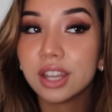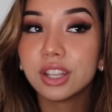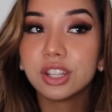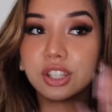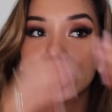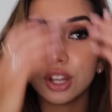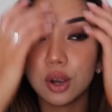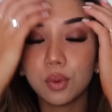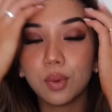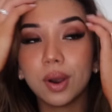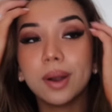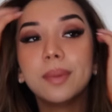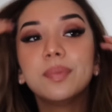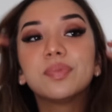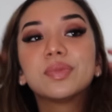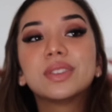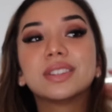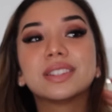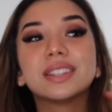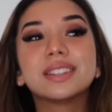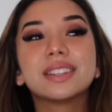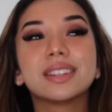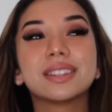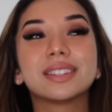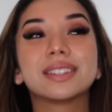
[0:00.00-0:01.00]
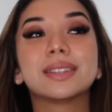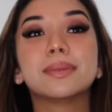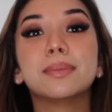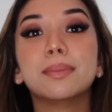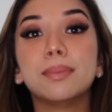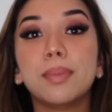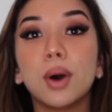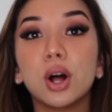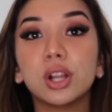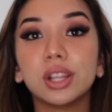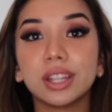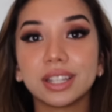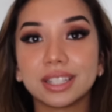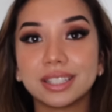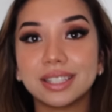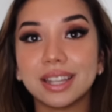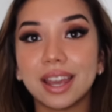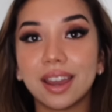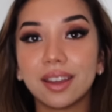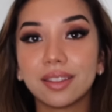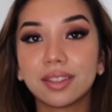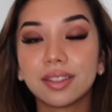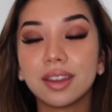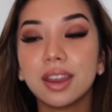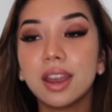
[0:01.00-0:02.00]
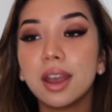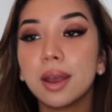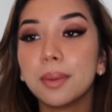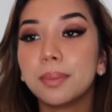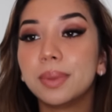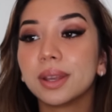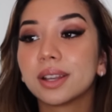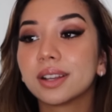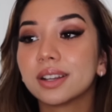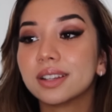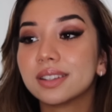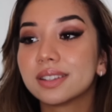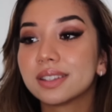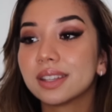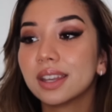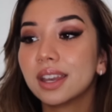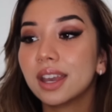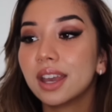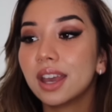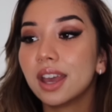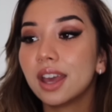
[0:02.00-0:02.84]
You know what? This is a symbolic death because